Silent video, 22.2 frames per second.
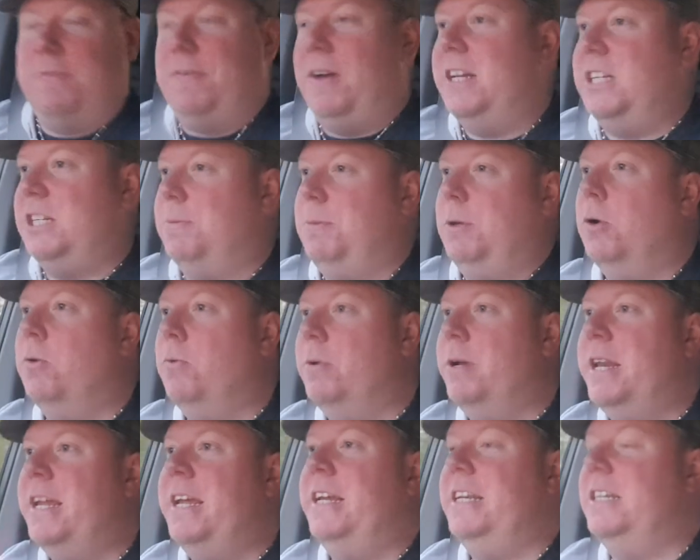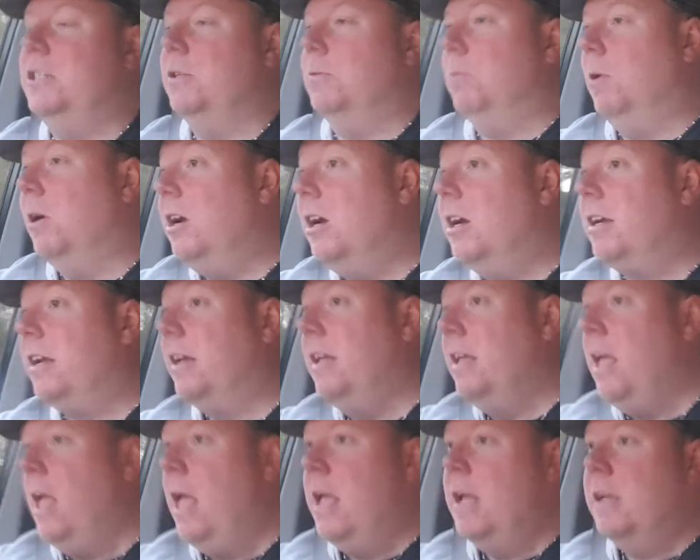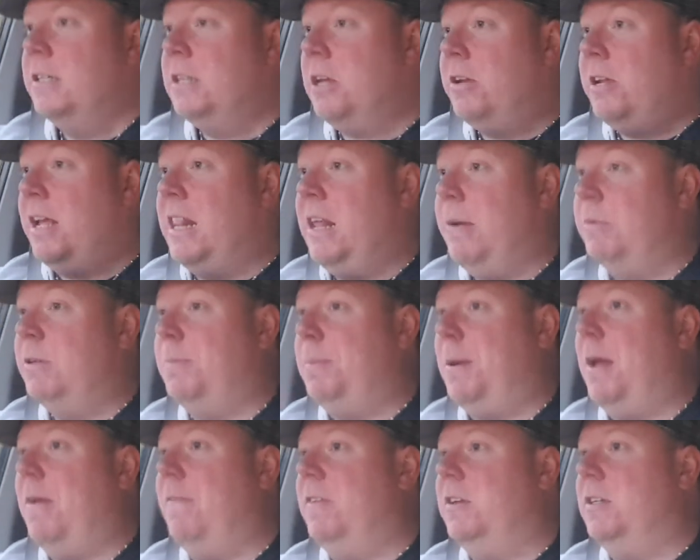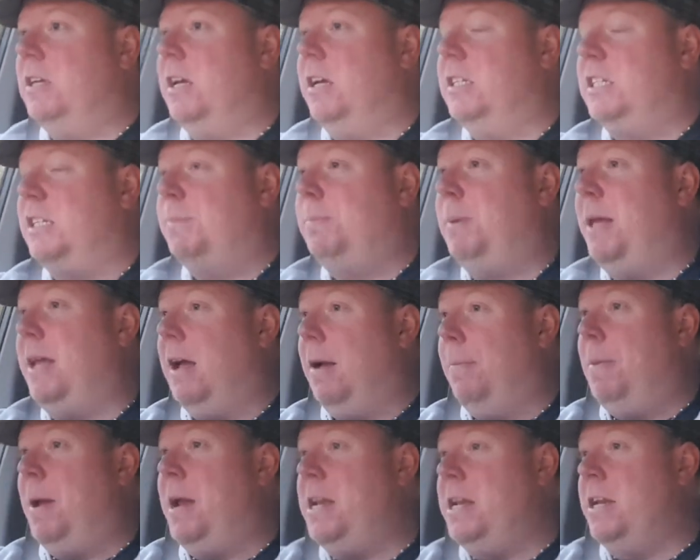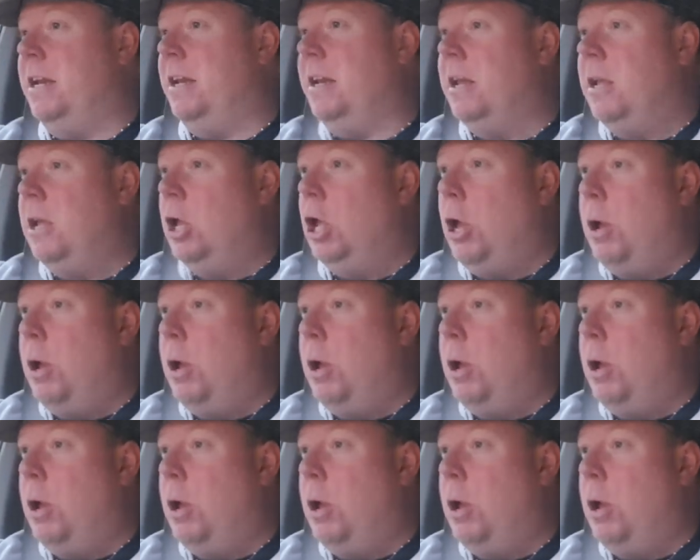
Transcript: face it, we all need to work. So, yeah, there was a bit of a split opinion.